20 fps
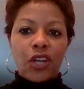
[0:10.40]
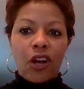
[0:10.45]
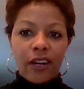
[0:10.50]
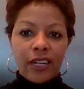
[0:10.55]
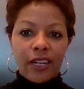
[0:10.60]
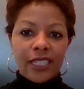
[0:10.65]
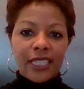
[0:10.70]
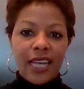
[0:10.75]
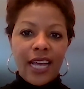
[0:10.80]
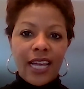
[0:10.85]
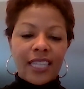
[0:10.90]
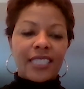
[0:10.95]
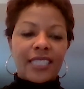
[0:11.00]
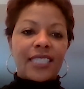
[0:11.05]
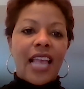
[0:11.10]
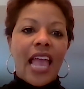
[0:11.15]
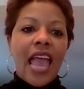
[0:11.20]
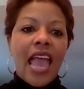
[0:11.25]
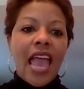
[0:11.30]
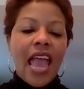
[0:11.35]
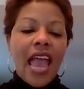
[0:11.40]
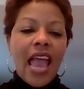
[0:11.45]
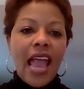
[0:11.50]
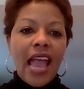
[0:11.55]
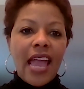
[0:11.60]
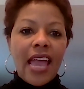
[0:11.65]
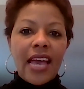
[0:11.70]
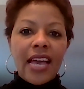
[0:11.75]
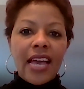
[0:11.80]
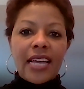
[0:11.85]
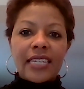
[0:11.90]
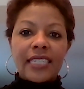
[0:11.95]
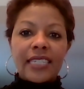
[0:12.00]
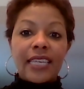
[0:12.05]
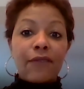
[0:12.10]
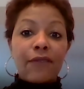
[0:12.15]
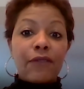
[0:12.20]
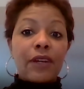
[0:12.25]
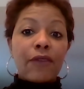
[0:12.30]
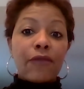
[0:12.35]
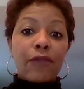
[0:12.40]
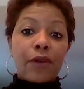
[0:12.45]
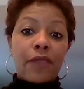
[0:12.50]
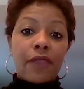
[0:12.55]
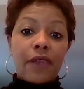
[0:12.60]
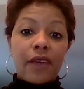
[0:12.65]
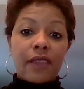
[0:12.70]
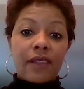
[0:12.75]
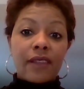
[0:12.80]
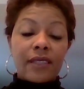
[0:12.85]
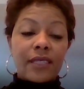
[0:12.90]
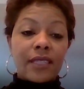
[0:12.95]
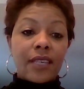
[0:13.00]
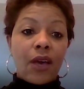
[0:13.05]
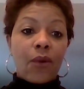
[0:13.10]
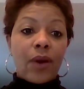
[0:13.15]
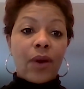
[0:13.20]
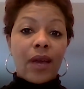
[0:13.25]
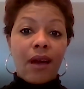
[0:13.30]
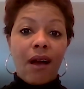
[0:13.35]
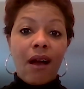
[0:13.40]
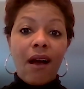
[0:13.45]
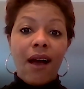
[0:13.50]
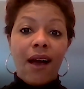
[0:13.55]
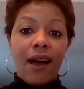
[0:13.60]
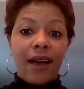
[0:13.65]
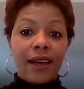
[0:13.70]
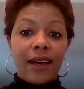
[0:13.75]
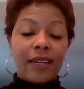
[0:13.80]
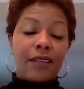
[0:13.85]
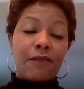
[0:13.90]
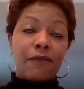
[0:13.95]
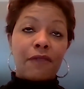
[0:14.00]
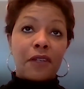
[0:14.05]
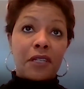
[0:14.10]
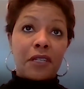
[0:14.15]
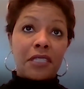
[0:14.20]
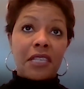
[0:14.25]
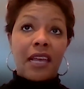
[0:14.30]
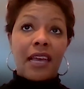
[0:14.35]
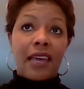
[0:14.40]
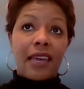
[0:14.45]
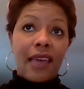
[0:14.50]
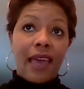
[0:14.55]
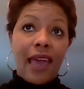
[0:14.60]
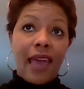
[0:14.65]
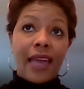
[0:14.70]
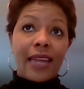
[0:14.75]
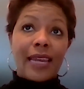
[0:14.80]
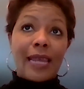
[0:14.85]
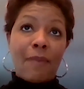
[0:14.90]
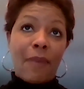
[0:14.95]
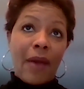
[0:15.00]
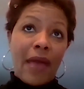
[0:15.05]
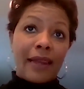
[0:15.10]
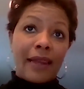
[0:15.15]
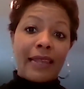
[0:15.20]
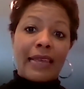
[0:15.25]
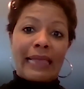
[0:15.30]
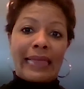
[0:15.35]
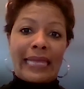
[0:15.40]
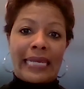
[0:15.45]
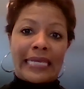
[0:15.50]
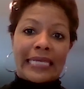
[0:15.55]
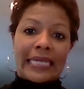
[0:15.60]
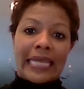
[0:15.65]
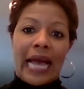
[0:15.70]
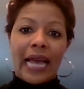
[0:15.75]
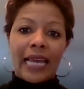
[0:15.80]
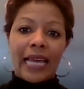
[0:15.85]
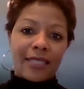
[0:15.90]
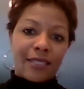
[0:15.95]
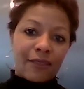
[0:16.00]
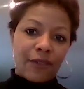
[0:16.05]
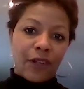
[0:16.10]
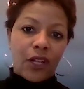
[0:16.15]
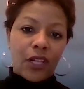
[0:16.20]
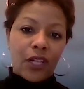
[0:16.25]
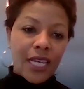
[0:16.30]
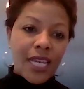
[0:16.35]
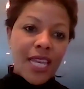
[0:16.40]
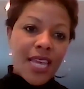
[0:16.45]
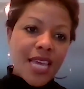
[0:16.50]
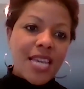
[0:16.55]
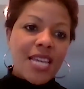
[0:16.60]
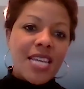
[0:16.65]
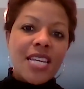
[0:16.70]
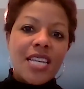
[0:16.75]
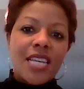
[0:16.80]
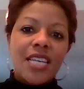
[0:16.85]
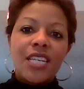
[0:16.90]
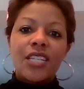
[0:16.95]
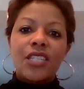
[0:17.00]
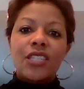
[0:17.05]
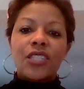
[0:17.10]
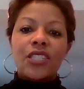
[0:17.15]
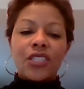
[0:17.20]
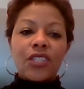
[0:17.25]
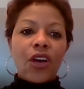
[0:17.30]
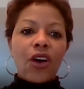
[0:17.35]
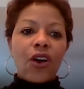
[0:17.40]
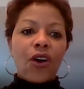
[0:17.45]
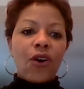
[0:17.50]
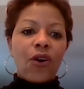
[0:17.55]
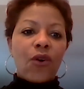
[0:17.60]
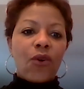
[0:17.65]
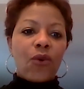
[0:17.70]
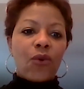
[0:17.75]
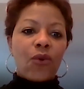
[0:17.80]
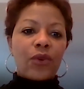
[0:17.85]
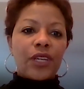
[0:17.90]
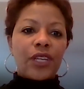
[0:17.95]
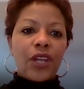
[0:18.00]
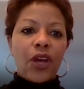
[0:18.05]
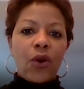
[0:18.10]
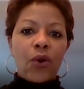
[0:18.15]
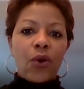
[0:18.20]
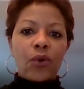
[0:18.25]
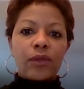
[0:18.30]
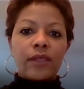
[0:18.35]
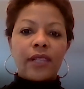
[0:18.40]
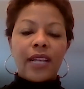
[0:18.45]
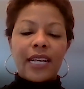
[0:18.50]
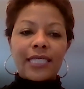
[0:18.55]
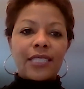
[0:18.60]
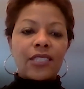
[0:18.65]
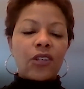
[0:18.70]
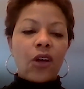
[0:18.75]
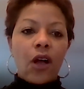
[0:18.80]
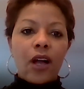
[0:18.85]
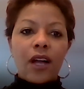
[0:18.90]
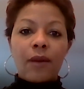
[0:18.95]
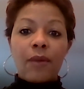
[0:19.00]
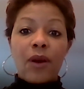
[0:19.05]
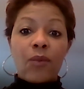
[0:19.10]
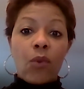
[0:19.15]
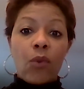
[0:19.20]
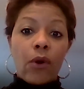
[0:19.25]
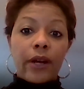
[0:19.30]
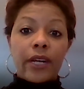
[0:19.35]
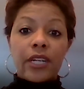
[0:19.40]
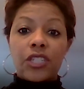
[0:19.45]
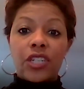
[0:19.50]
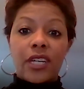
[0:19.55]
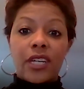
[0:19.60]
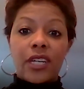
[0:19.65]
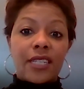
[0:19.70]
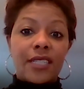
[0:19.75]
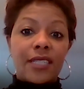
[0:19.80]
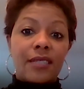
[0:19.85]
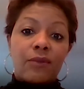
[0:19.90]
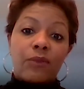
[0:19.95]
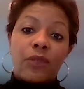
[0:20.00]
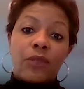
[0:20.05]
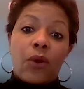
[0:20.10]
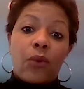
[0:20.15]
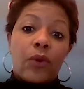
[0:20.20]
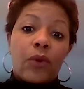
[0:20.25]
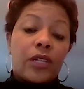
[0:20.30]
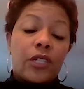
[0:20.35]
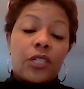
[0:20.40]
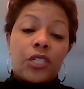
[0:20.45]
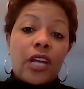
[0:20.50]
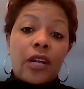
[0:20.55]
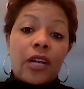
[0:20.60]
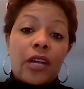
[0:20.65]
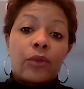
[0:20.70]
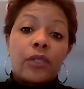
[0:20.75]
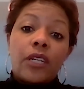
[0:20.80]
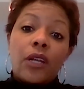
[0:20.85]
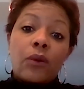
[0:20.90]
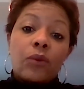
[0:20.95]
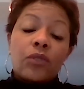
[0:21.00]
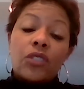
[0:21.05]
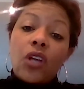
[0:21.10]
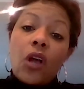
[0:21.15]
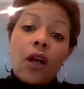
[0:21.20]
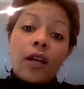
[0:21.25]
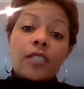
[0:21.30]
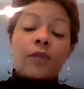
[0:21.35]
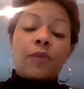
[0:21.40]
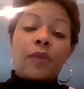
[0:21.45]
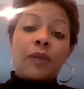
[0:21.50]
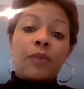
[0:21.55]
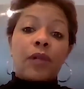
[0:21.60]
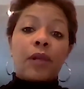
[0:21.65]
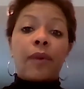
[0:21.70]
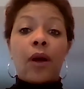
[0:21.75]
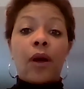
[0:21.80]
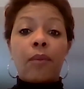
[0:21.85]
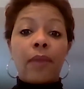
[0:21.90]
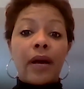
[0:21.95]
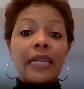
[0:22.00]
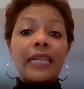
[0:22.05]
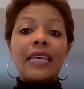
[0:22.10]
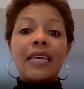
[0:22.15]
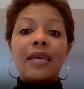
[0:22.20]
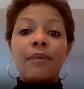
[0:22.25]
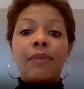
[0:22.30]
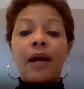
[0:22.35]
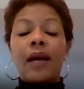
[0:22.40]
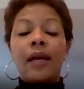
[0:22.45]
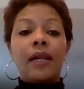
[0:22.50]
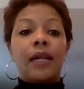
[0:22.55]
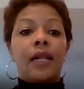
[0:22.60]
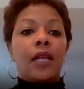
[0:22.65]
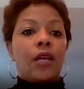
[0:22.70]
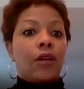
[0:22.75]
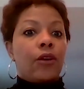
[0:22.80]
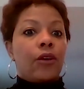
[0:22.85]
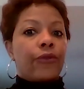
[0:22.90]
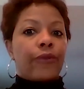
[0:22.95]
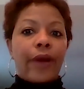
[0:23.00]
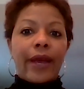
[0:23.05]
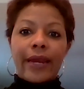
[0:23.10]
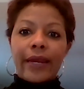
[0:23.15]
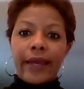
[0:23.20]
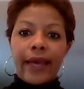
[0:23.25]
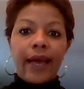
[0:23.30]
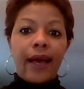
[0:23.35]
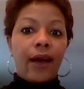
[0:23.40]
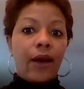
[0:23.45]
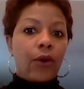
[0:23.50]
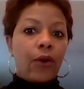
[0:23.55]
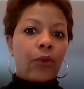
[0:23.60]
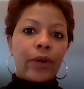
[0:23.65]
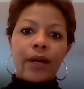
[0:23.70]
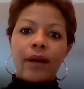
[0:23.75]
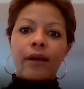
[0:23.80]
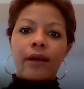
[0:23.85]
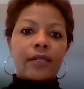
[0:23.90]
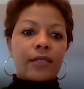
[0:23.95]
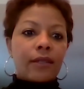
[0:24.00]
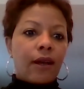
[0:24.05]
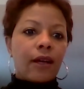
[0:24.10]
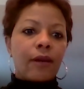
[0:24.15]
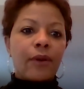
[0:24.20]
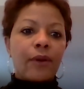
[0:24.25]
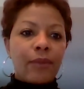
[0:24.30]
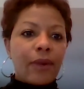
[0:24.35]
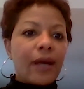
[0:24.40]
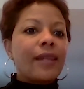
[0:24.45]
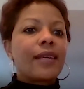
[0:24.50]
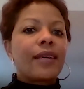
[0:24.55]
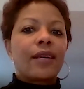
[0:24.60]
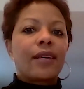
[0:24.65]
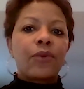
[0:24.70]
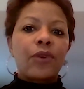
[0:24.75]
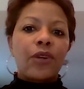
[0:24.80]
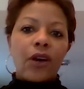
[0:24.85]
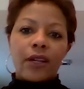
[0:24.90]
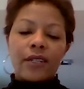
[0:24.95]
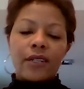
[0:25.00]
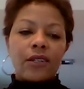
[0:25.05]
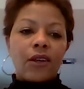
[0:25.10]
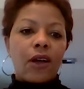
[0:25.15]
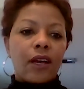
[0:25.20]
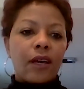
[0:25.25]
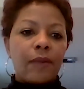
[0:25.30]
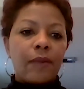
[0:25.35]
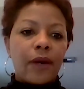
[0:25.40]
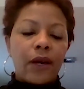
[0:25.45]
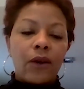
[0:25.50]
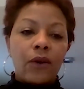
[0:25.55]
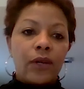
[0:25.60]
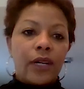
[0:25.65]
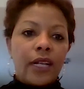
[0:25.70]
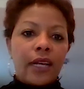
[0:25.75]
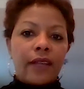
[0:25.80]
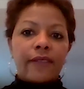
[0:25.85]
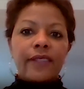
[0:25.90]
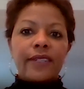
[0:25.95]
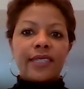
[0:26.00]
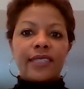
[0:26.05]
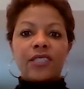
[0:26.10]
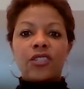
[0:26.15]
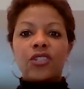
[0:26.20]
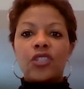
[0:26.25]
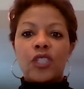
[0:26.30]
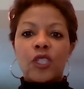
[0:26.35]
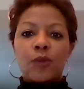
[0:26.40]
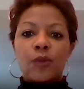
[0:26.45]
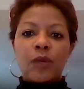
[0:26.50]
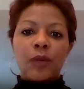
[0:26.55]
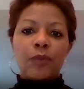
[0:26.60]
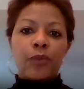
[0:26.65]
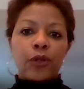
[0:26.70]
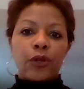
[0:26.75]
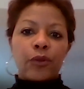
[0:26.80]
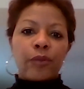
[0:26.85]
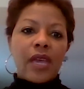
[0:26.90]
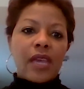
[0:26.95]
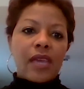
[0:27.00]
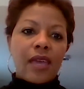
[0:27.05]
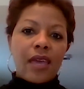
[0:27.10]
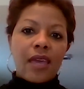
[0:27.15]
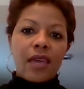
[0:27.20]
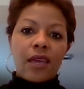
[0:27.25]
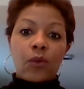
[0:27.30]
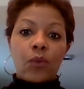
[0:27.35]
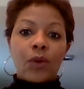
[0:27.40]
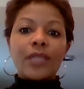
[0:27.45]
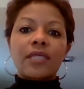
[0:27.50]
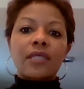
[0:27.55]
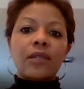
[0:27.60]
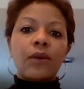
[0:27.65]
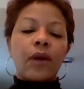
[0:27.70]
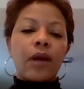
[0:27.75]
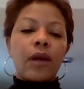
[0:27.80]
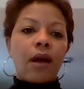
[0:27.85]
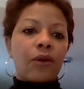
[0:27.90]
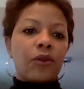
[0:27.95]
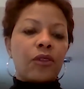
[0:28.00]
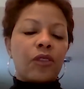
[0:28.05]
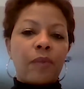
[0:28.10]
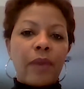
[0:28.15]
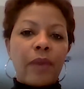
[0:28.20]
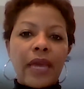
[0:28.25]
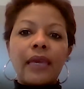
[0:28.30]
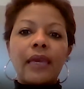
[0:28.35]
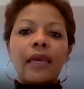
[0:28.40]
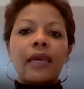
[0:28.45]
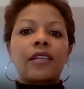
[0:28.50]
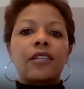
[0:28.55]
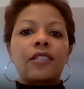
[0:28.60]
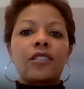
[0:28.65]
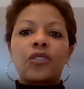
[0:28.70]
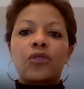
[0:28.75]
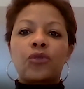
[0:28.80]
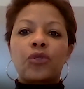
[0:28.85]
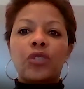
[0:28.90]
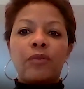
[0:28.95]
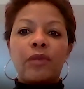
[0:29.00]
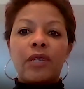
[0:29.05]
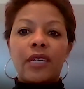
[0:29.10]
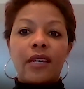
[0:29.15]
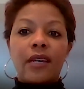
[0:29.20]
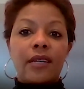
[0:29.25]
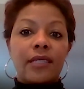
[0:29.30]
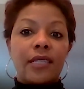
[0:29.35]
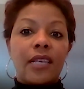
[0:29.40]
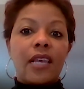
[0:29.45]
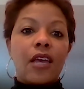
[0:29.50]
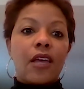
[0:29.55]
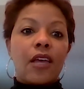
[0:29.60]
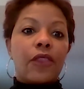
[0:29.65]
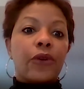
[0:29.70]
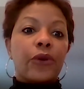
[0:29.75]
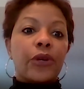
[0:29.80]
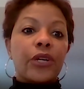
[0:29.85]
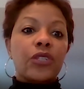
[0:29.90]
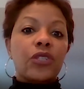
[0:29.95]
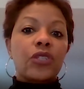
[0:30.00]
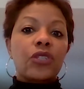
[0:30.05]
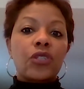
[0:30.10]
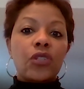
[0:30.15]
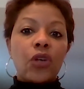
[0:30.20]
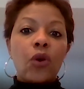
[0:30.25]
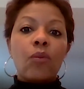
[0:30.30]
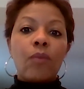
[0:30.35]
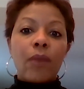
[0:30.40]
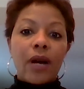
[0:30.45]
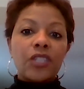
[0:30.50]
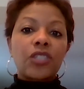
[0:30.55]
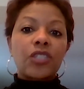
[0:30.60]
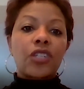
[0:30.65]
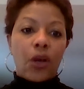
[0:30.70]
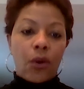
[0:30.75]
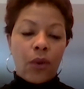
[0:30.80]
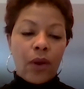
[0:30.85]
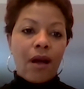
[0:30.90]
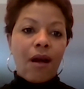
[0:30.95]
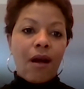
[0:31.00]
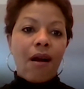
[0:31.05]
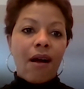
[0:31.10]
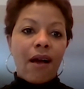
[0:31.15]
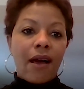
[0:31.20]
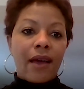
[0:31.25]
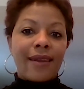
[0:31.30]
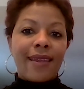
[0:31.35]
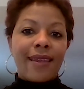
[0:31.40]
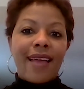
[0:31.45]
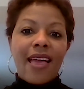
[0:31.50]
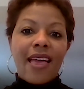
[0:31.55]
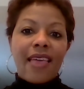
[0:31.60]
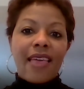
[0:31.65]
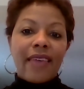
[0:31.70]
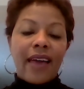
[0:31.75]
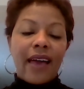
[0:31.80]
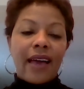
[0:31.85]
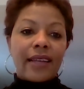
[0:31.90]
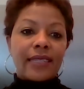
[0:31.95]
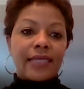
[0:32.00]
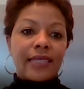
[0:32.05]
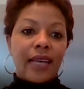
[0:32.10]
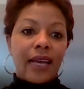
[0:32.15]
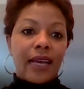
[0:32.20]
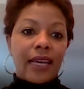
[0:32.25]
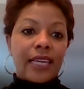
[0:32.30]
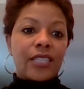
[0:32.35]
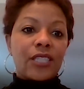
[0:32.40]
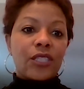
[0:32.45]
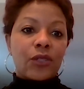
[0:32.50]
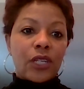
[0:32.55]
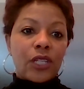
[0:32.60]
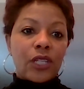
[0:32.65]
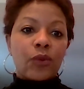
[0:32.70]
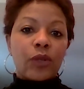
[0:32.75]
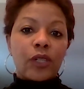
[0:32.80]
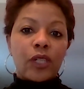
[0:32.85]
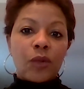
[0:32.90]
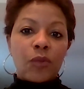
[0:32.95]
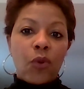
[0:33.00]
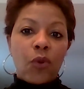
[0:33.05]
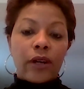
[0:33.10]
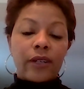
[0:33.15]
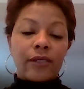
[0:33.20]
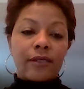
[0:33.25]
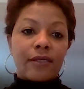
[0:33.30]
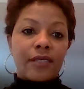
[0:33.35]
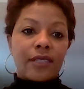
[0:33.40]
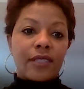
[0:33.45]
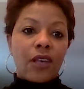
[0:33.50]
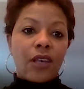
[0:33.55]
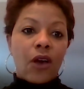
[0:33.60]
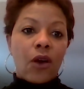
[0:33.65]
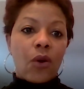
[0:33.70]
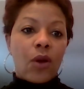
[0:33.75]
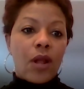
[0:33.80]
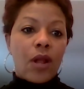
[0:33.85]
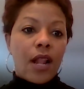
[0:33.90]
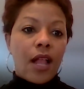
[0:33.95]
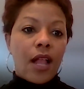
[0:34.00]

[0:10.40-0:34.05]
Architects. And given everything that's going on, it feels like any penny in the sky is falling. So, let's talk about mortgages. We generally don't talk to people about money, but right now we got to talk about money. We got to talk about the decisions people are making and what's going on with the banking industry, because there is so much going on that it's really important. So,